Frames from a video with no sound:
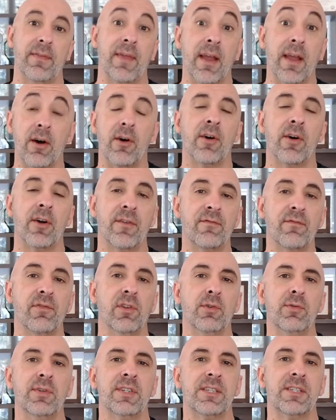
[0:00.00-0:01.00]
They are
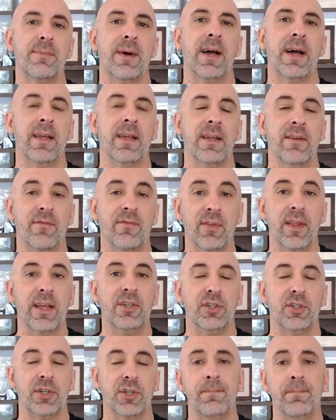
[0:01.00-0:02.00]
influenced by
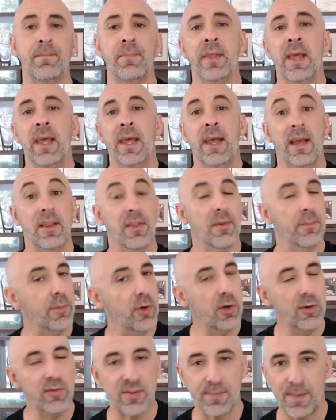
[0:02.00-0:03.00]
inflation, and the
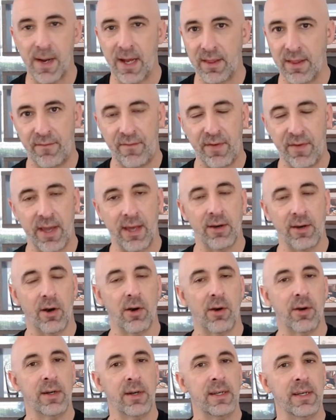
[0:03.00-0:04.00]
moves by the Fed
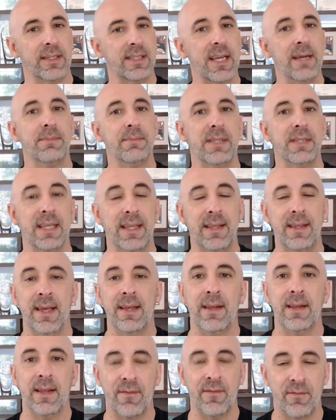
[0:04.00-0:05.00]
are an attempt to
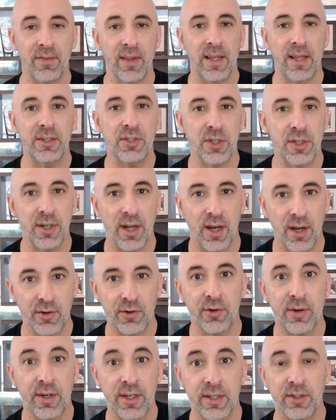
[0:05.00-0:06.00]
get inflation
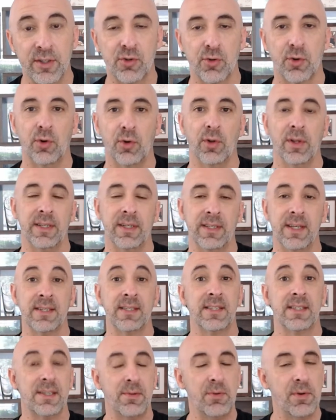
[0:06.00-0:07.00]
under control. It
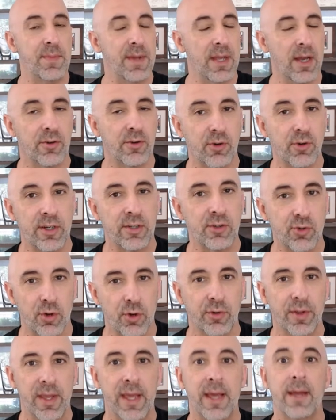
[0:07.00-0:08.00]
doesn't seem to be under
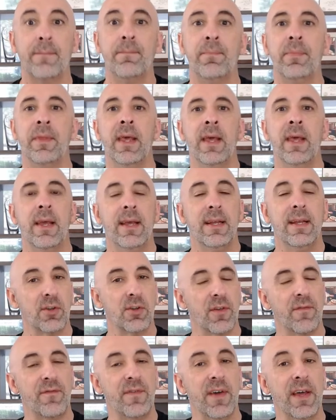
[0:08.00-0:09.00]
control yet, and so
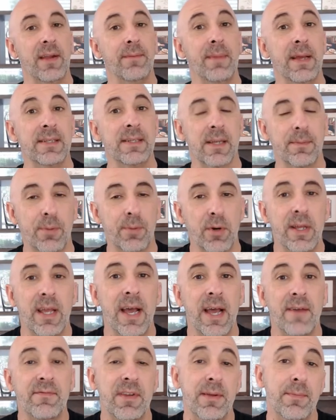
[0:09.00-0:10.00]
the Fed makes a pretty
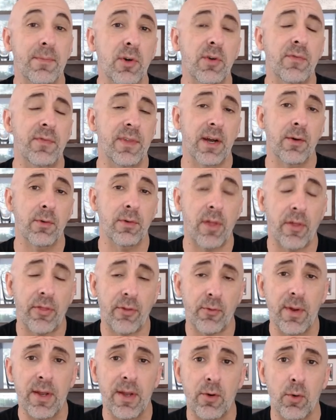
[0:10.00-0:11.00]
hefty move there with a
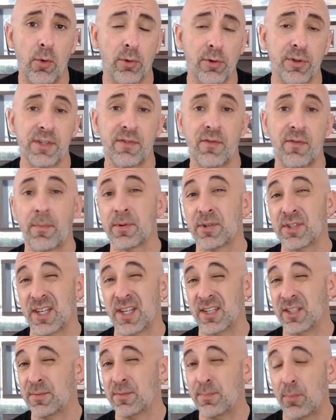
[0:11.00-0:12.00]
0.75 of a
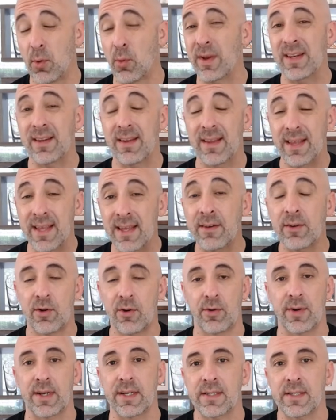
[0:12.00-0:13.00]
percentage point
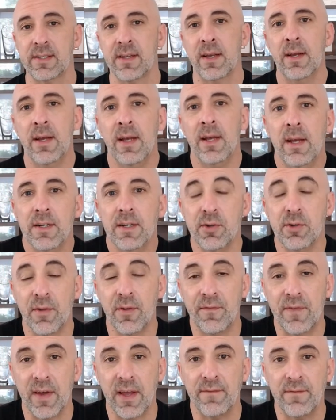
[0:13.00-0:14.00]
increase to the
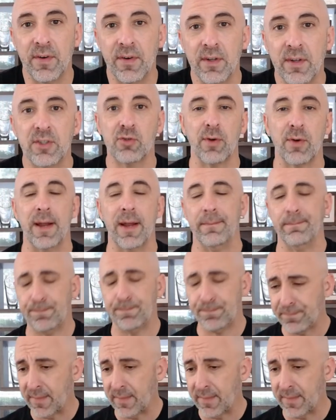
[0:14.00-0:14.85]
Fed funds rate.